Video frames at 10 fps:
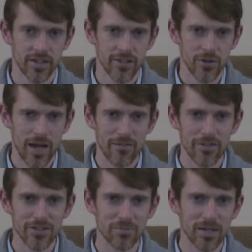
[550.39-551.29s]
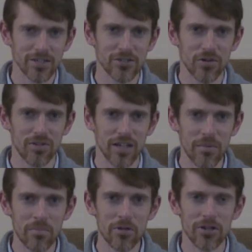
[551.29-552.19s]
You have this picture of an
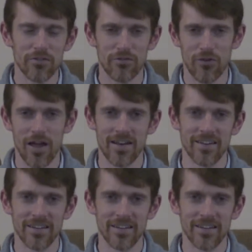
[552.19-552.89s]
impudent friend,